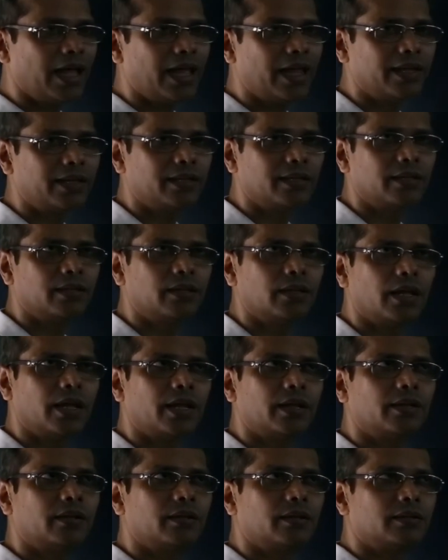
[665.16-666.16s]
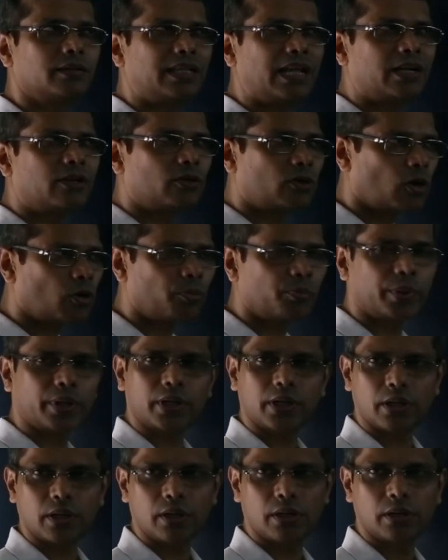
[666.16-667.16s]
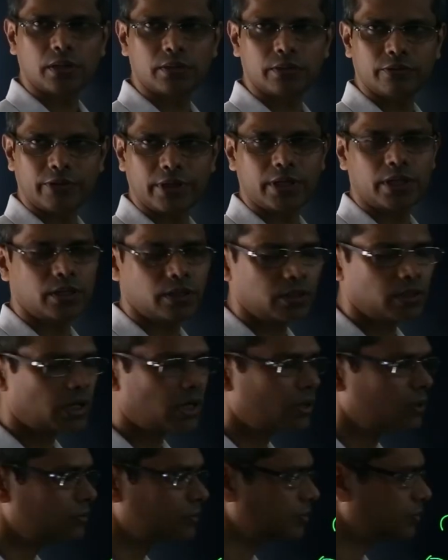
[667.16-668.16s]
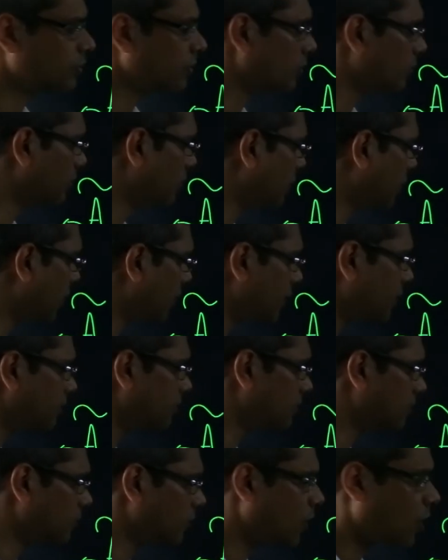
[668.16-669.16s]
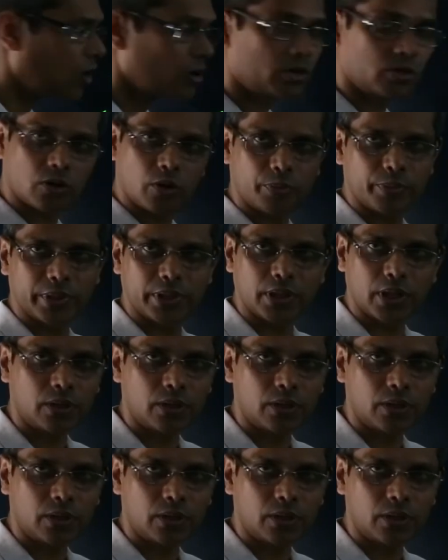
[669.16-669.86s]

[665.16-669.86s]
and and that topic is a very now very hot topic